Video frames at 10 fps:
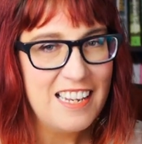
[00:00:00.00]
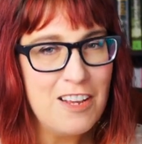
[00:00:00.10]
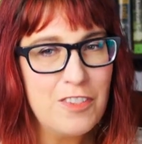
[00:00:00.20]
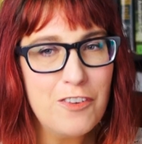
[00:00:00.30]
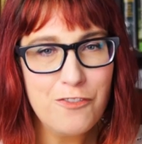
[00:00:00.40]

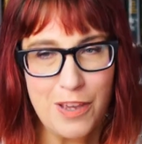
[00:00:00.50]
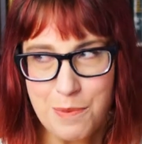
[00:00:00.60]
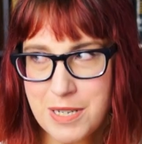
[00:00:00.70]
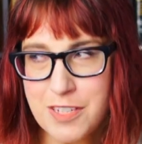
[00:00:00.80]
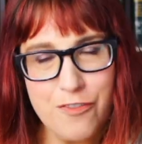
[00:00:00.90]
if the
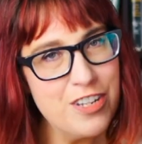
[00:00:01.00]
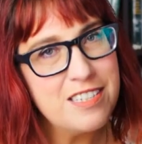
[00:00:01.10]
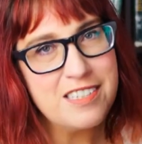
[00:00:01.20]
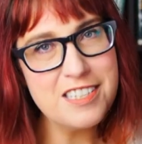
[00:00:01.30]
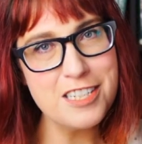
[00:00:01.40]
famous
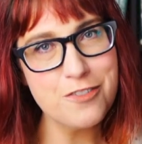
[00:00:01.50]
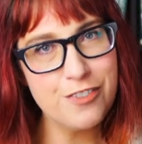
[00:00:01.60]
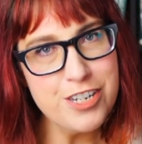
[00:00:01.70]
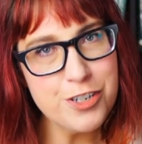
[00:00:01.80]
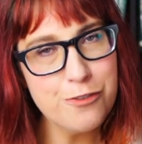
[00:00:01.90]
physicist
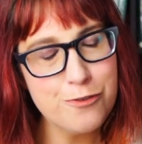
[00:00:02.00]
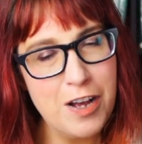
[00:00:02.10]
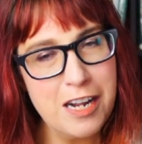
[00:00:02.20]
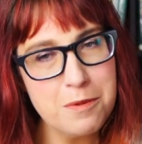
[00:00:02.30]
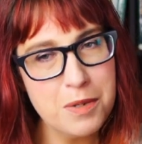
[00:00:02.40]
Richard
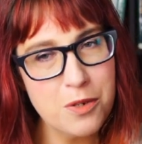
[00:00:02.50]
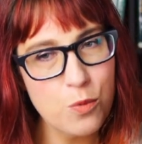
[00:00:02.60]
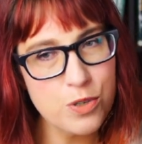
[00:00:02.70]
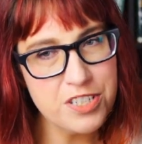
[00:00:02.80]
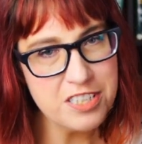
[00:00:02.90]
Feynman
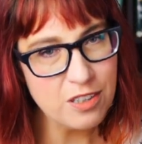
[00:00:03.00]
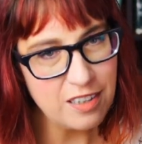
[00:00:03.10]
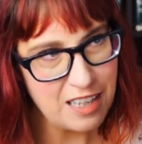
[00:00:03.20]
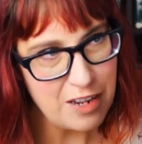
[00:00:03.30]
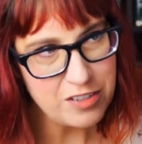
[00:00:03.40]
were still
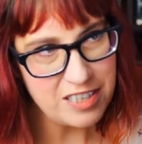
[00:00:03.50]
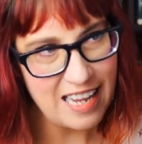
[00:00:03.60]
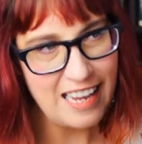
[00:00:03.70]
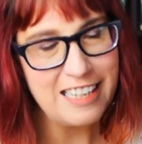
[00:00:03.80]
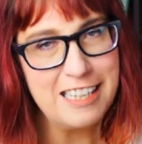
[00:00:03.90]
alive today,